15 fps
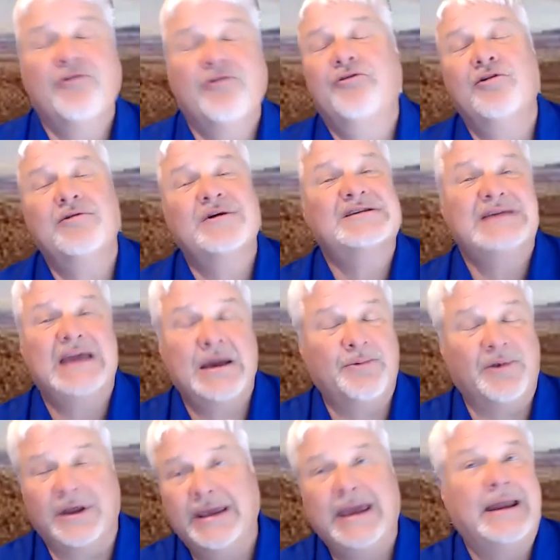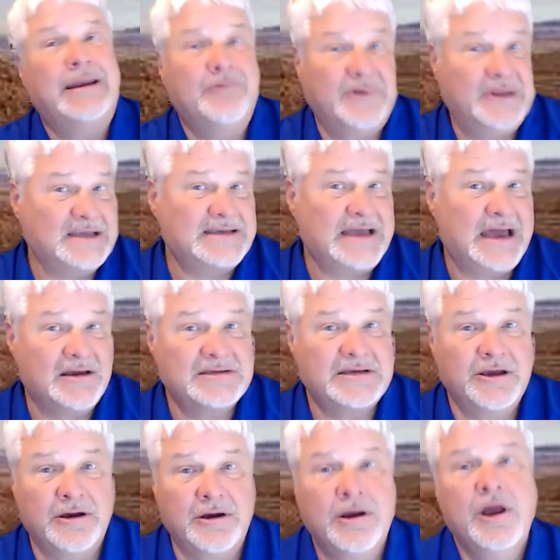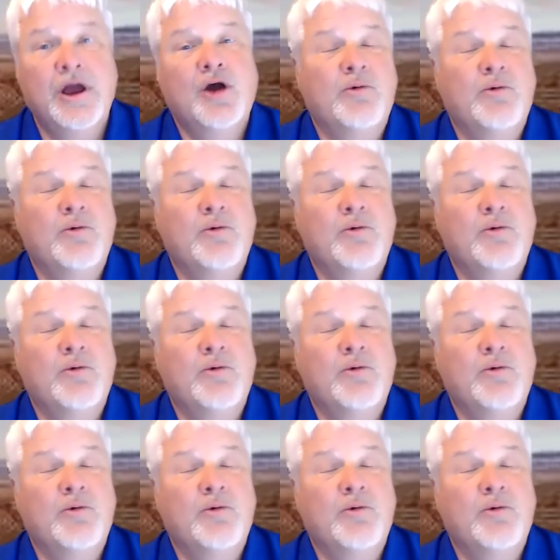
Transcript: for example, again, with this house here,